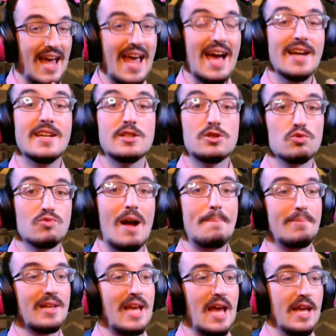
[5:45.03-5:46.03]
and it's
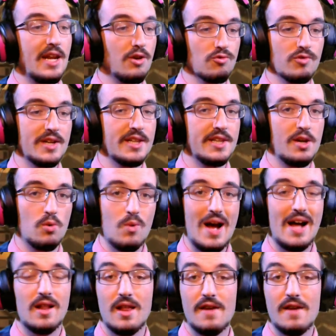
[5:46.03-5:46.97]
replicating really well.